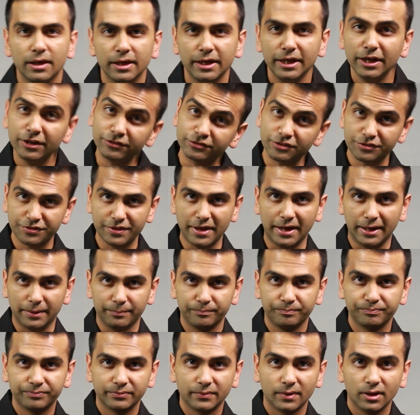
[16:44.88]
Here's the thing.
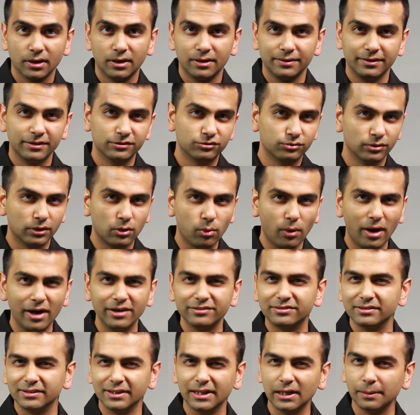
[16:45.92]
This
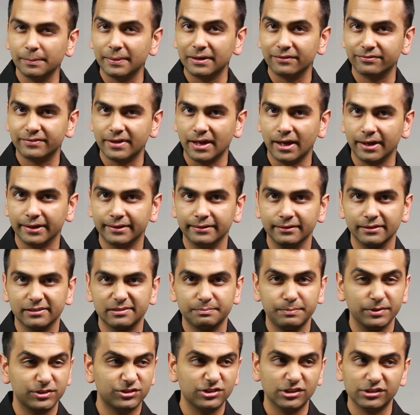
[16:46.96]
requires a little bit of calculus,
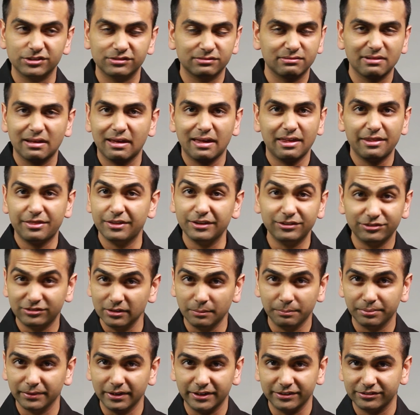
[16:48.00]
but just the
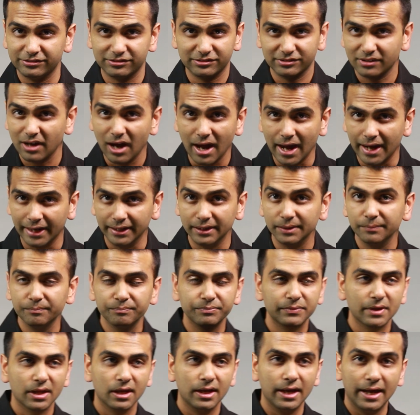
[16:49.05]
simplest kind.
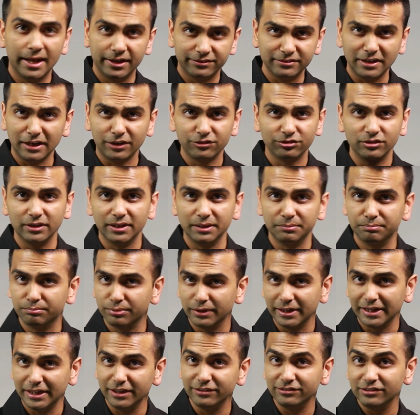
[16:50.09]
And it's actually
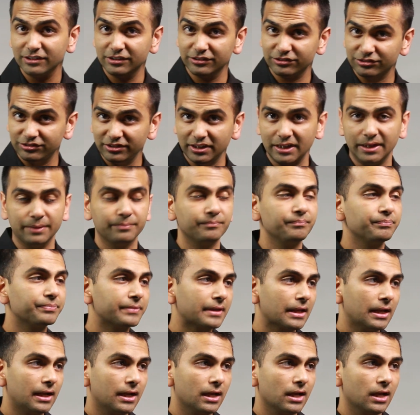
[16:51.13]
pretty easy to see.
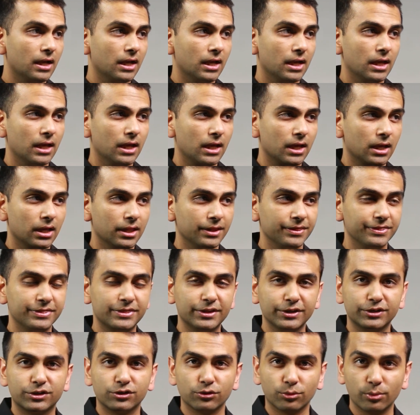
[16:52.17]

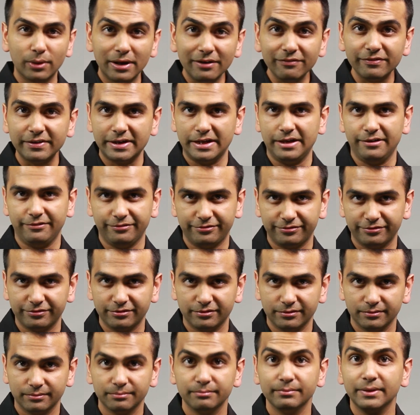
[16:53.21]
The
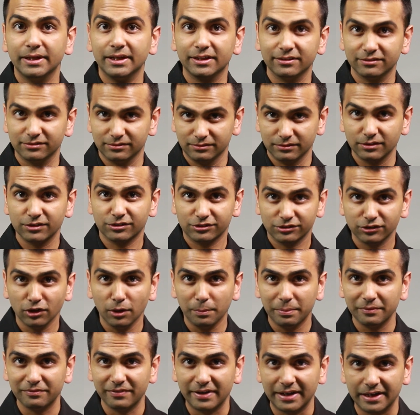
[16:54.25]
derivative, meaning the
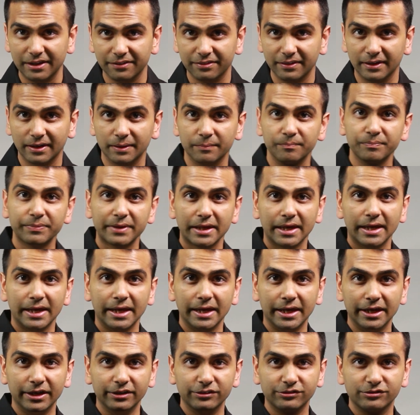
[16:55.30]
slope of anything,
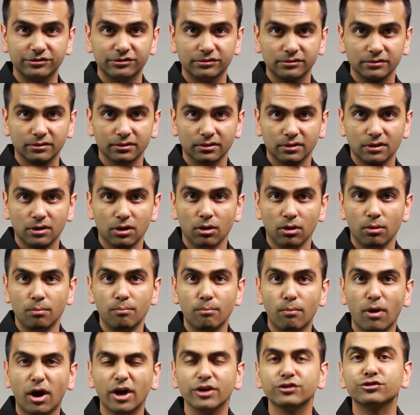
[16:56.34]
is
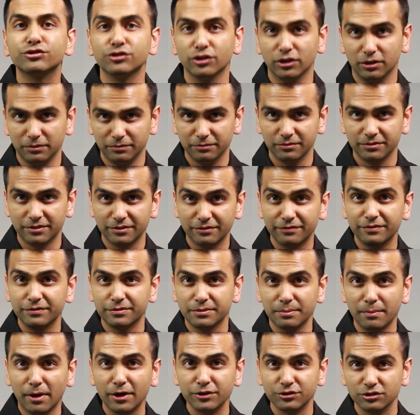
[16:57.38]
marginal, the,
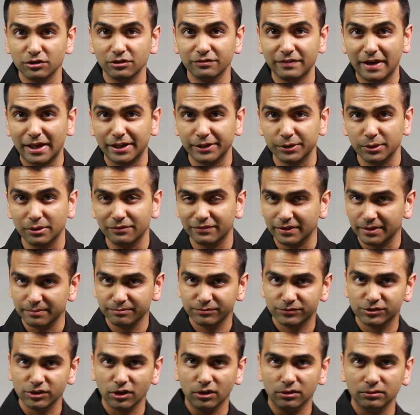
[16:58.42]
the marginal value of it.
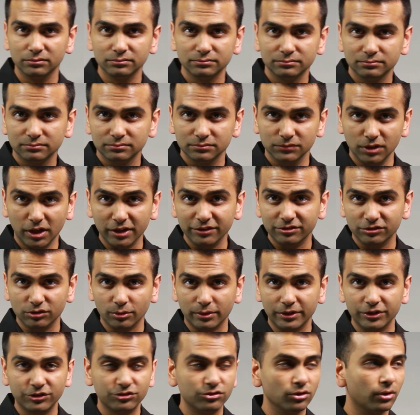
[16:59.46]
So, long
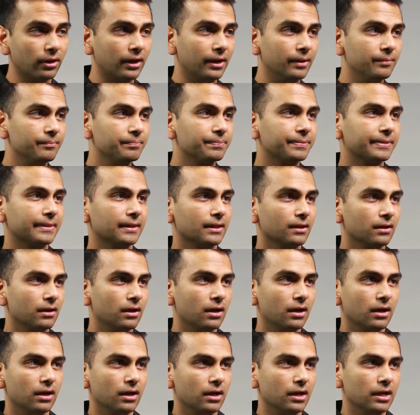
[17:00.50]
story short,
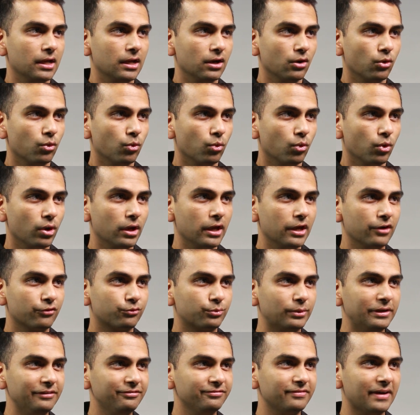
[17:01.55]

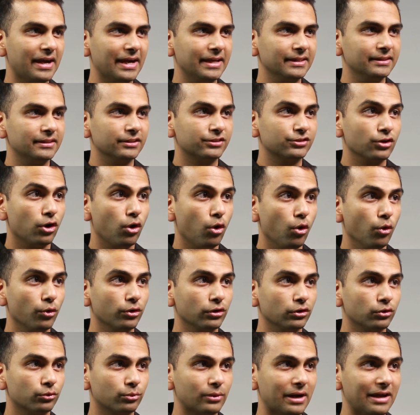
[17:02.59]
if we find the
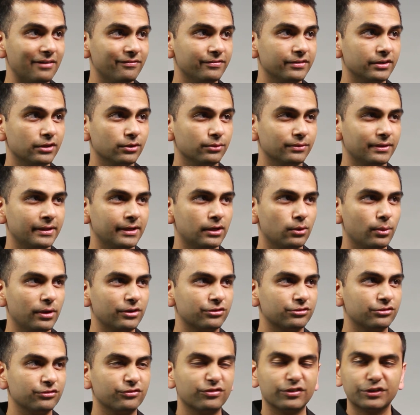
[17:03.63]
total revenue, the
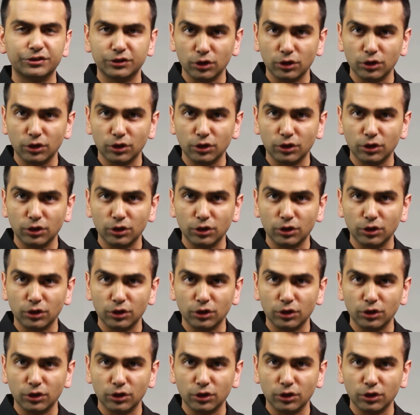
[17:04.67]
equation for